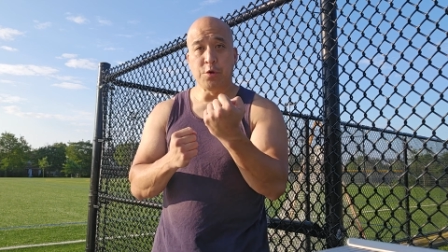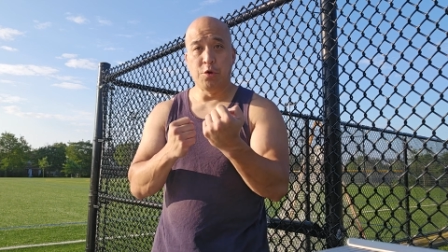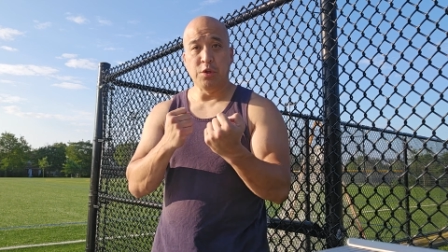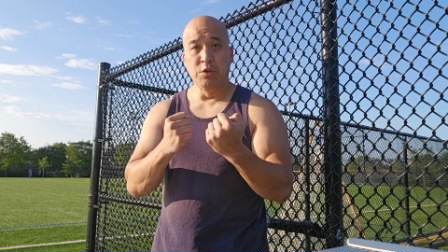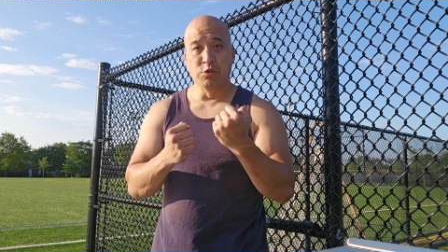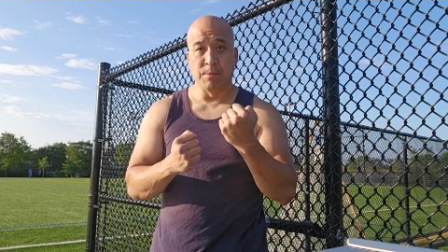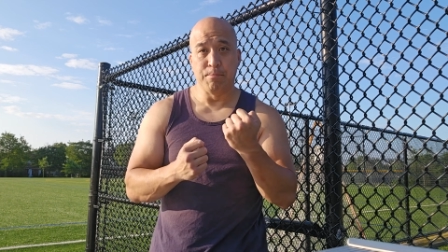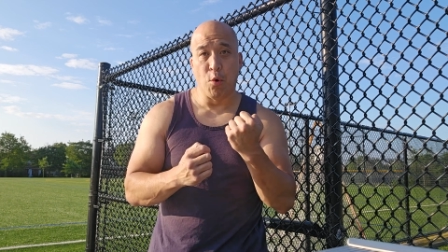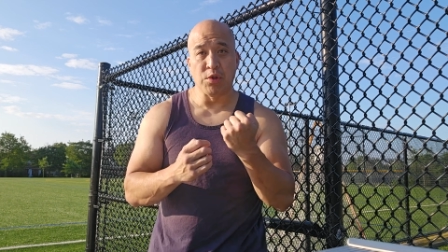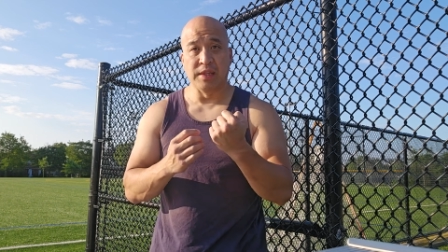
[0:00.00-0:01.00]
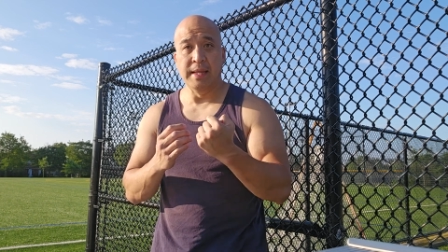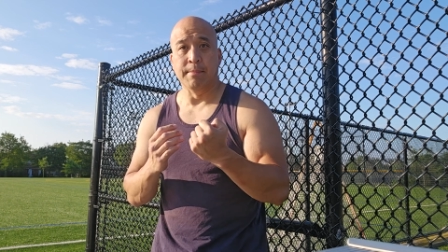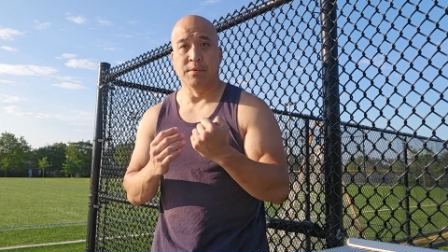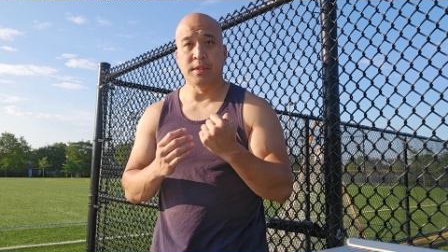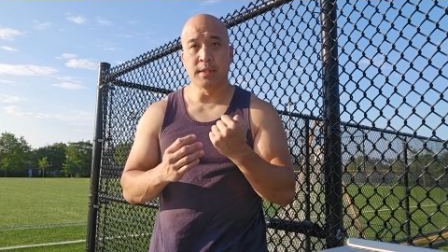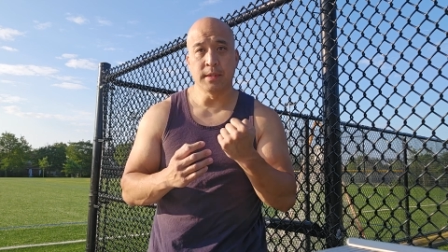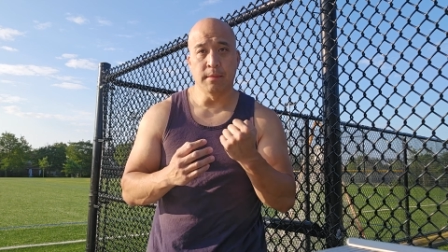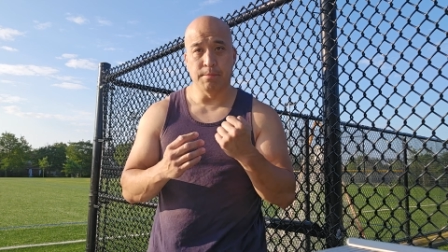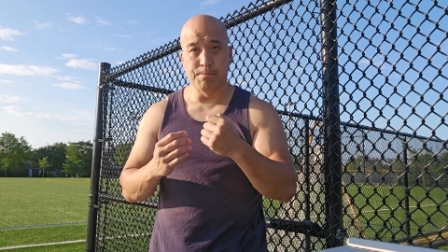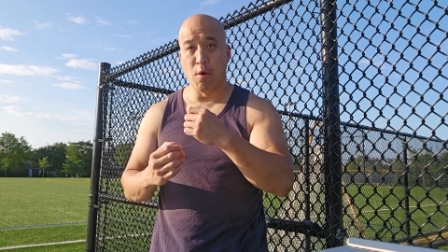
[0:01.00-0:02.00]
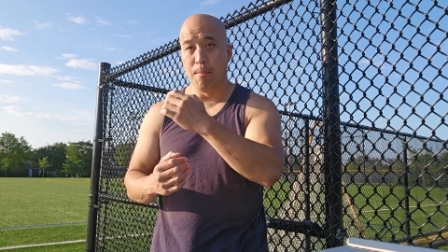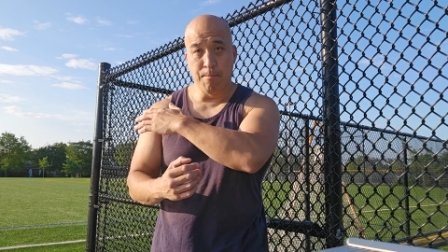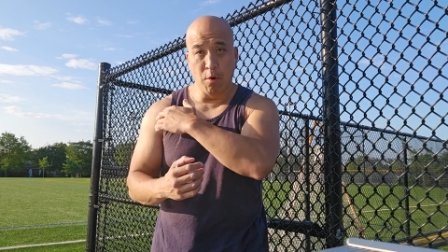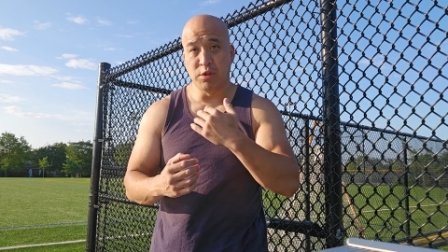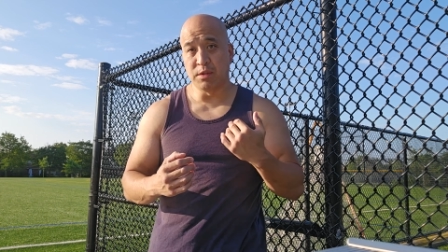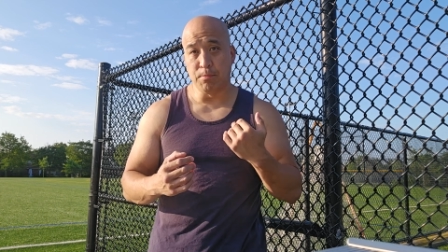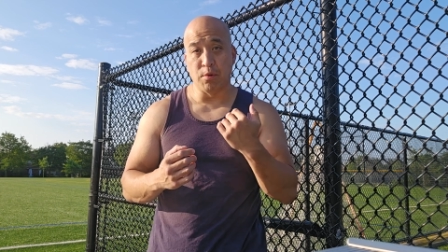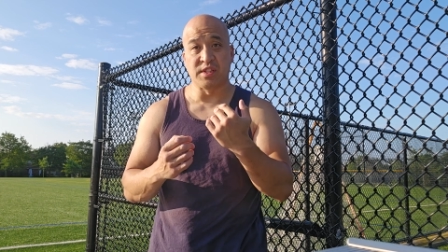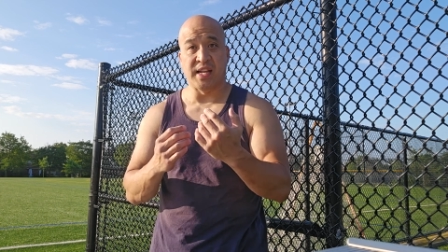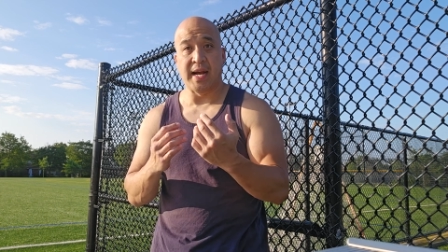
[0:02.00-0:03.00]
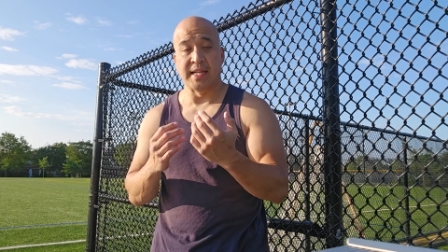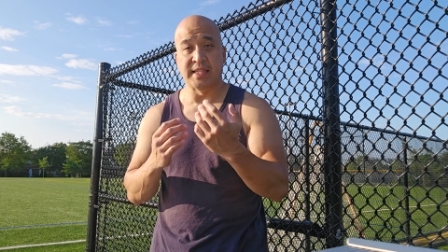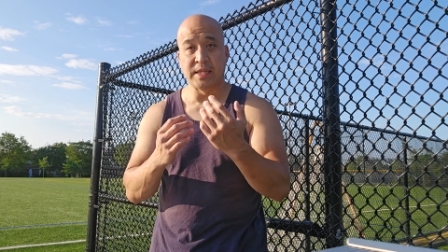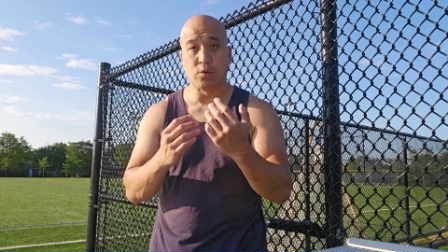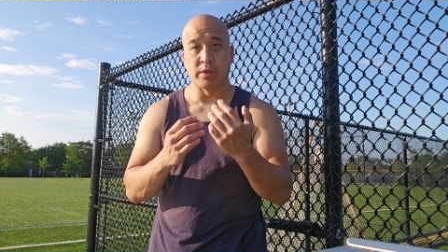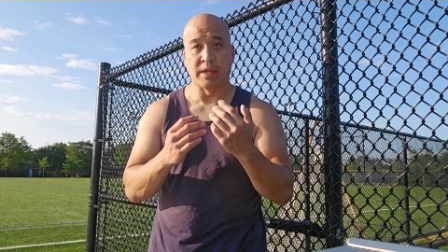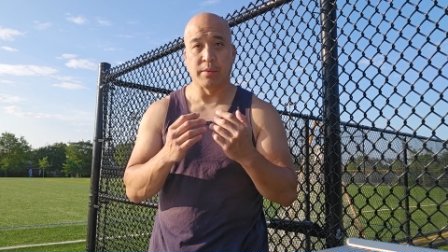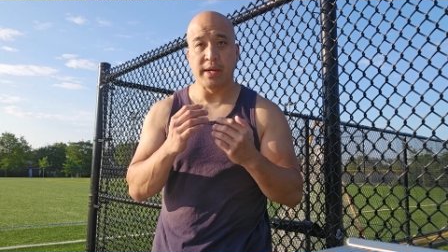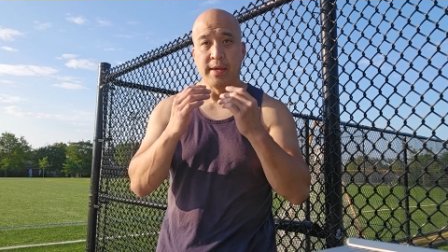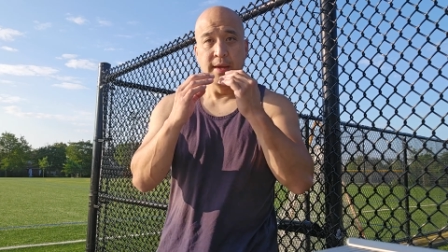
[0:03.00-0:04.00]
good use of both limbs, both sides equally, right?